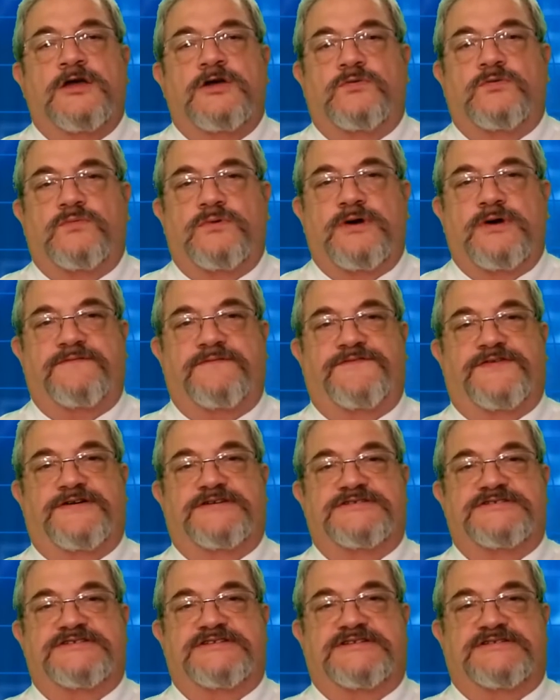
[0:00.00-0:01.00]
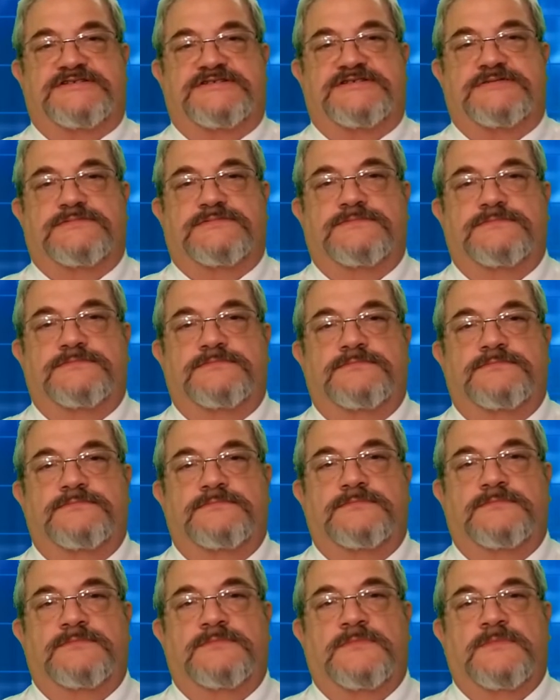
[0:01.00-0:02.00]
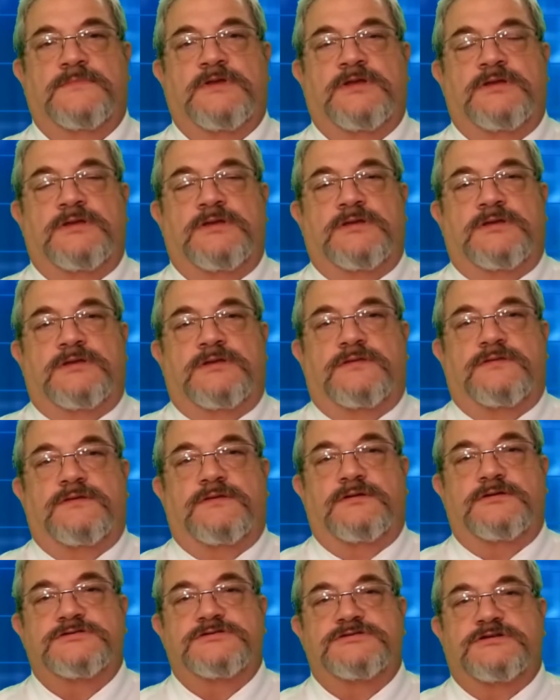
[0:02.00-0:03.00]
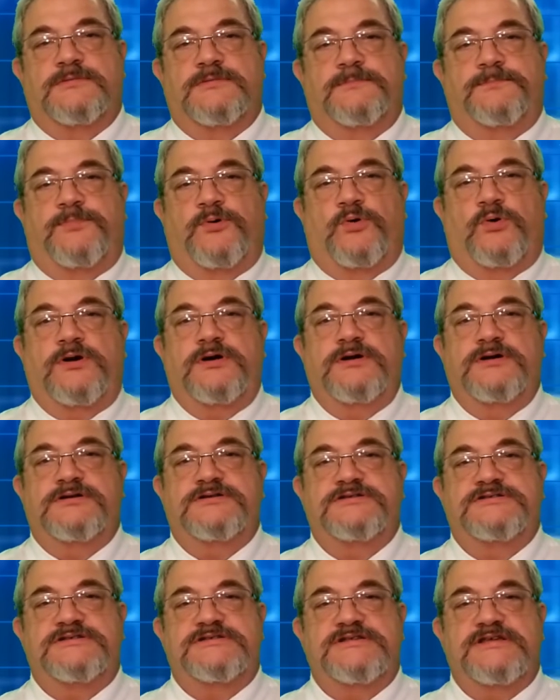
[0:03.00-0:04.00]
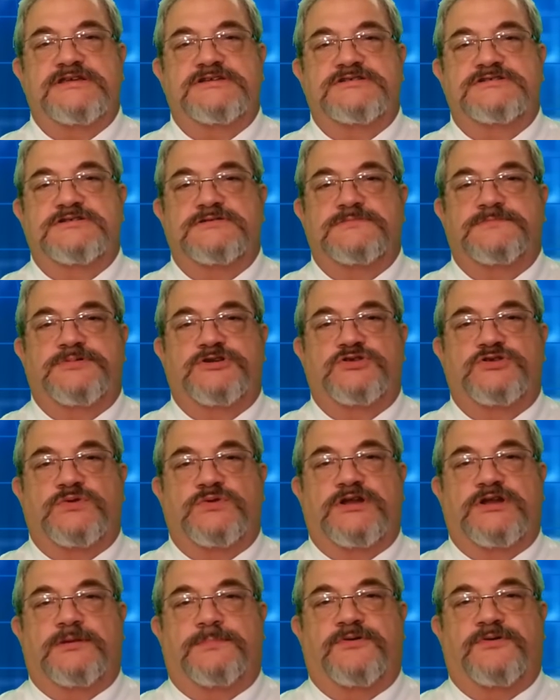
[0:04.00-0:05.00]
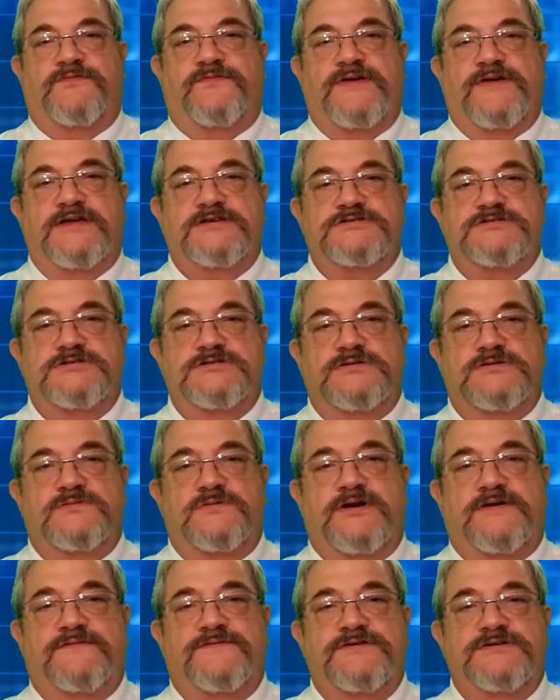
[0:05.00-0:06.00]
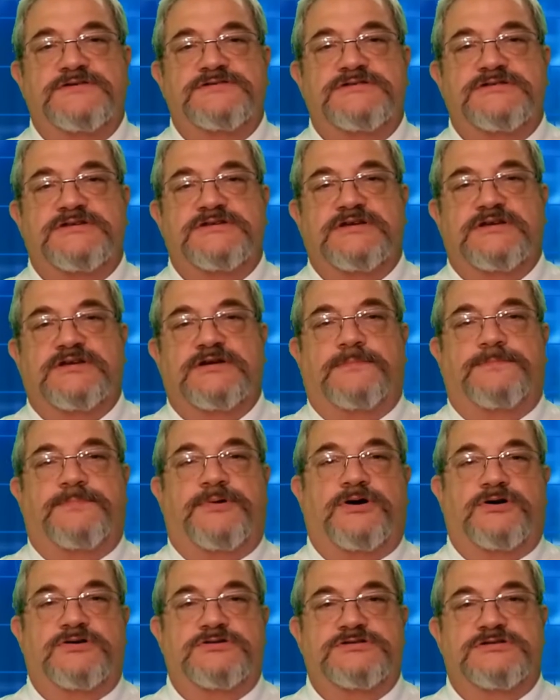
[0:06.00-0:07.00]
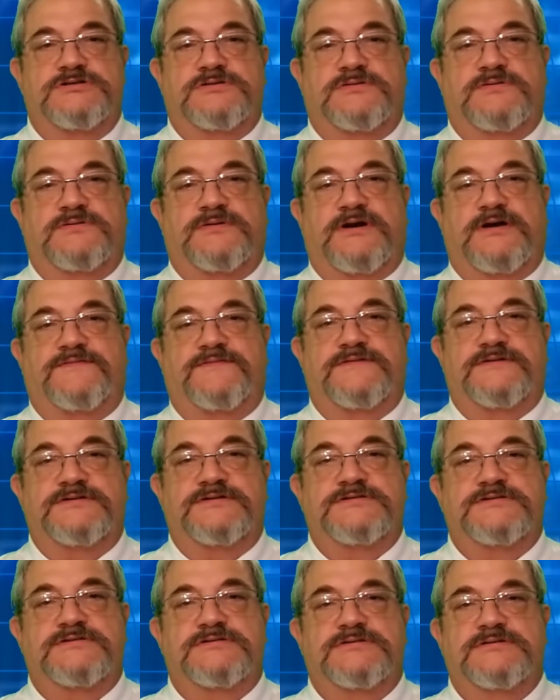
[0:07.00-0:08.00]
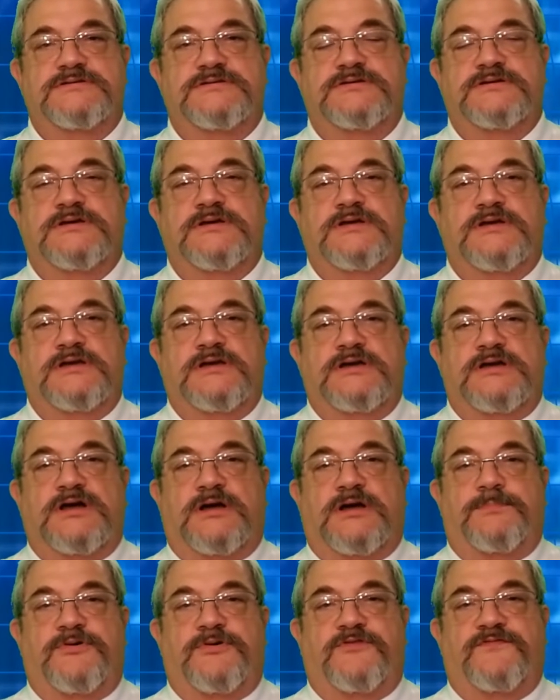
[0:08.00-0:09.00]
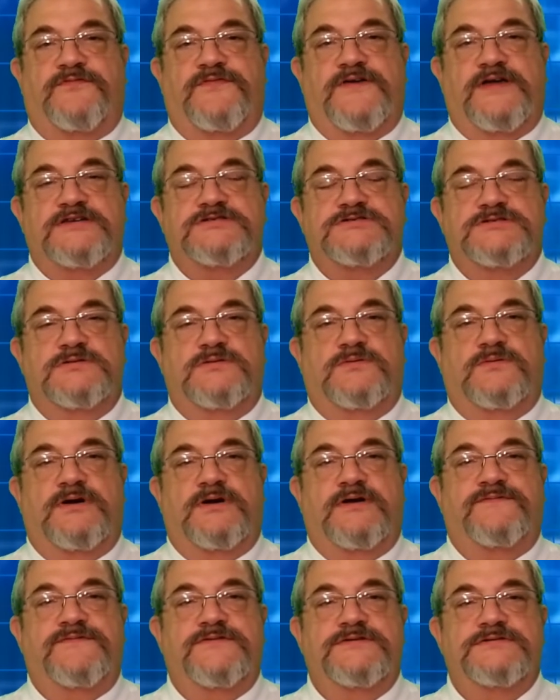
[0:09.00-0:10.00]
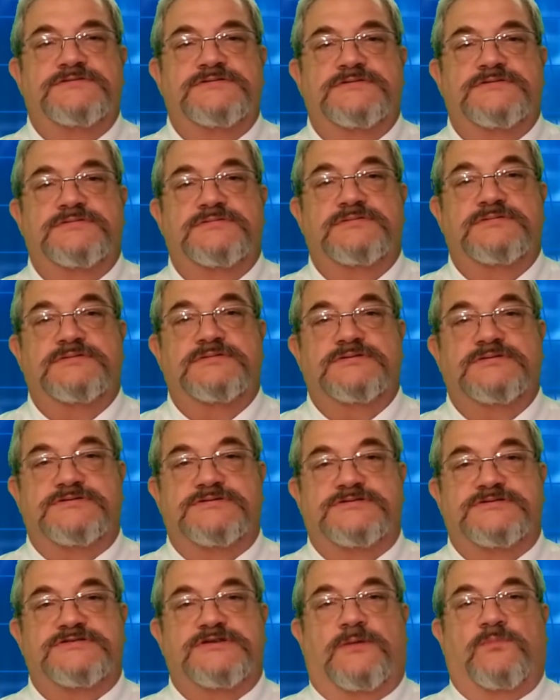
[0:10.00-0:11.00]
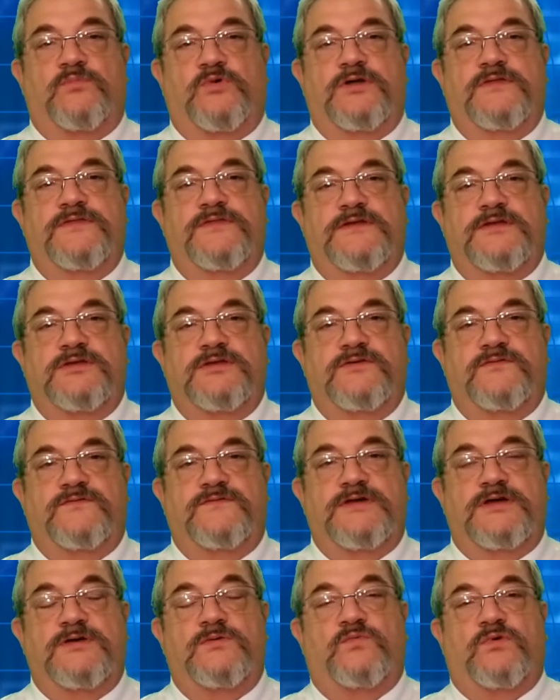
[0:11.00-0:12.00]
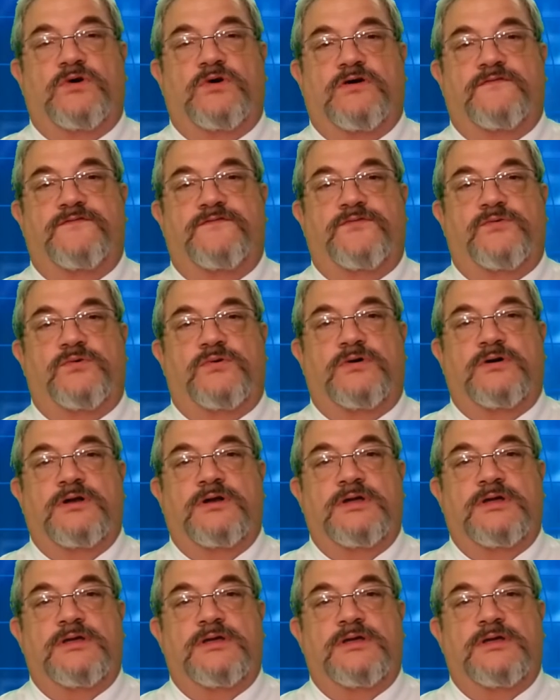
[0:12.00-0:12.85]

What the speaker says: References. There's an important distinction between a professional reference and a personal reference. A professional reference is someone that you've done work for